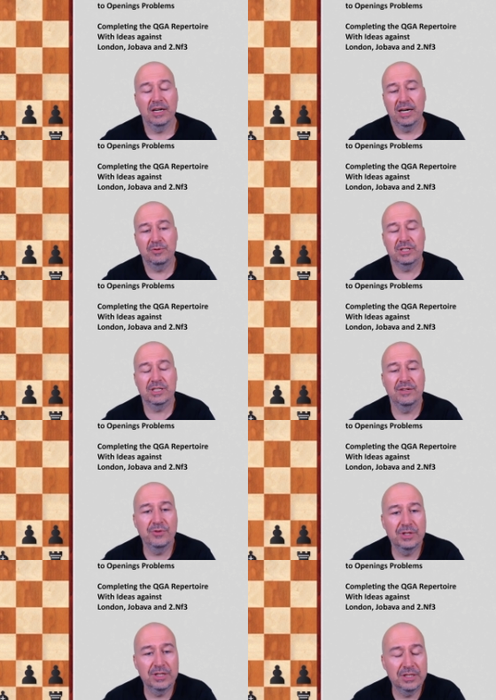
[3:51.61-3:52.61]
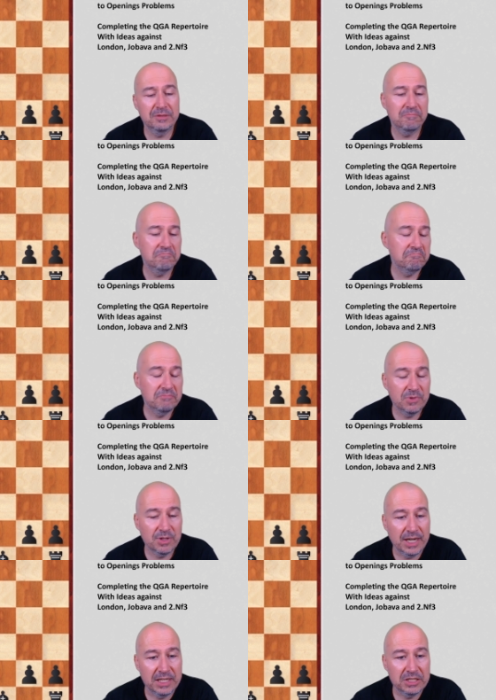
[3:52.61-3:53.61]
I will just give you
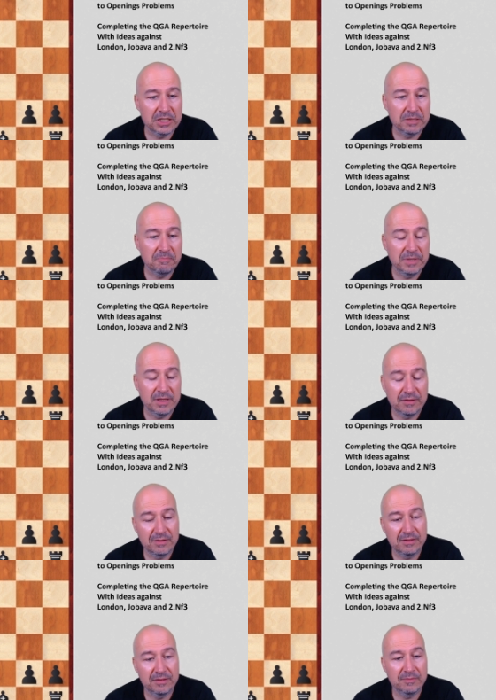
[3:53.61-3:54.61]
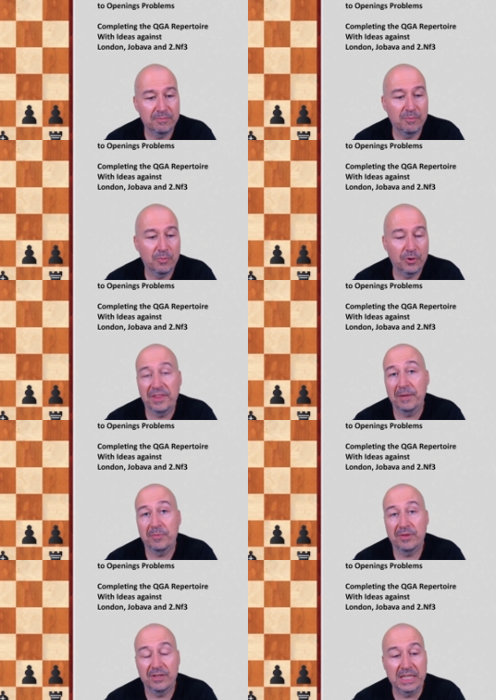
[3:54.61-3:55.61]
just a bit more
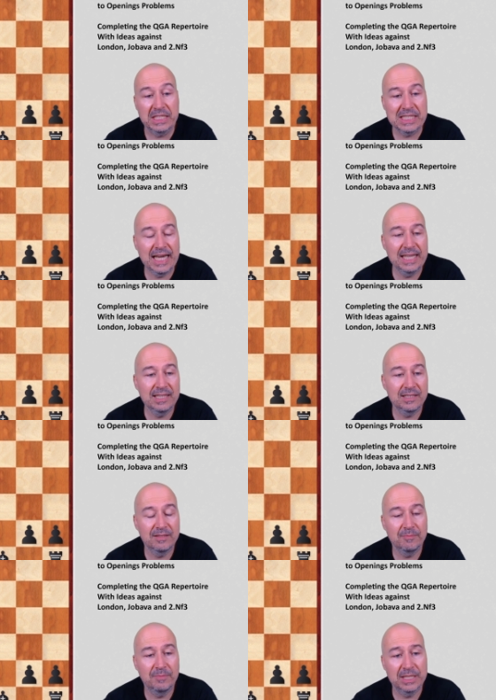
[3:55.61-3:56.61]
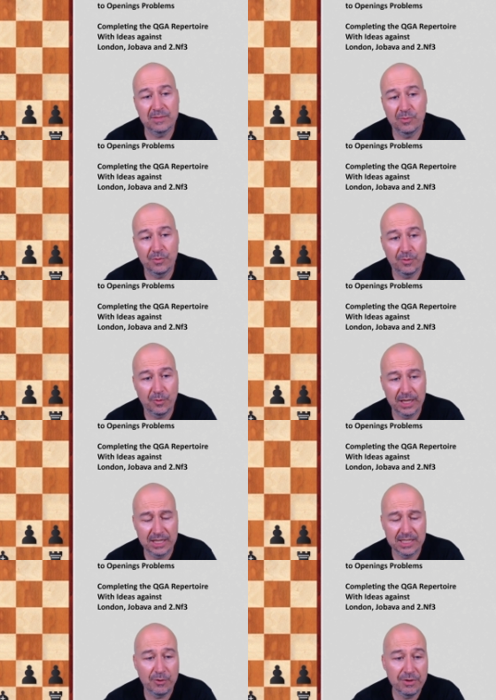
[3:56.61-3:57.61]
depth in this line, that the best move for White
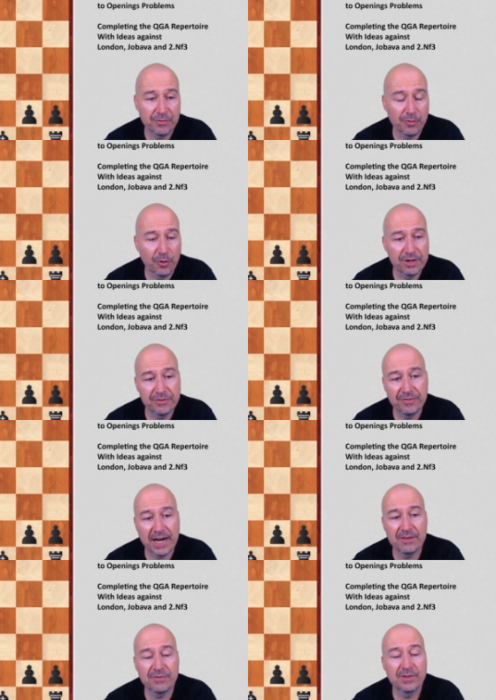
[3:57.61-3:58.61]
is now e4, e5,